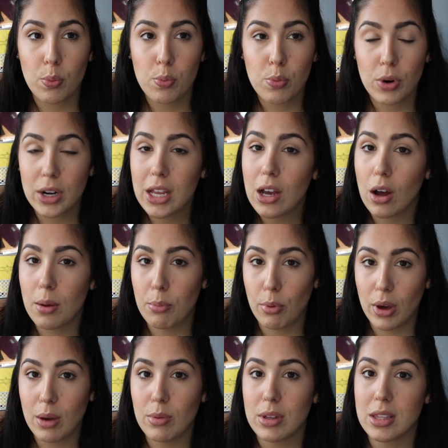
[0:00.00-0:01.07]
pretty on
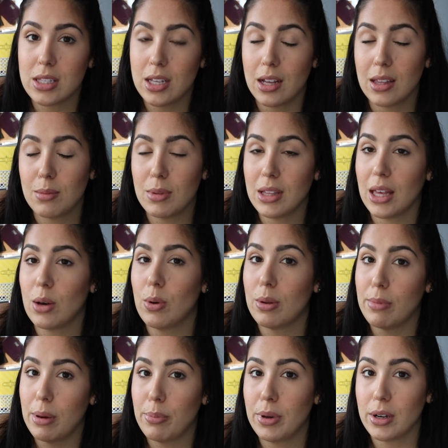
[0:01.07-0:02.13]
point with telling me like
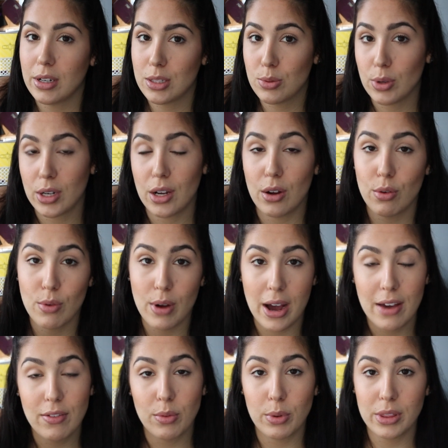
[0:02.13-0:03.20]
when my periods were going to
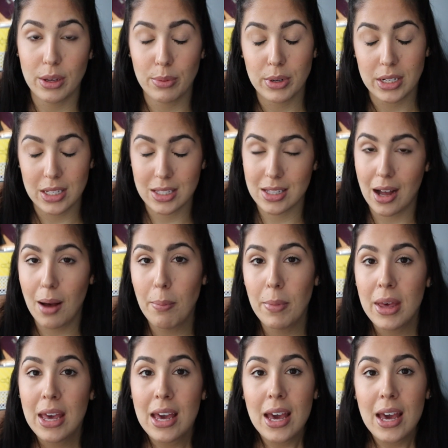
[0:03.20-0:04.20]
arrive and when they were going to stop.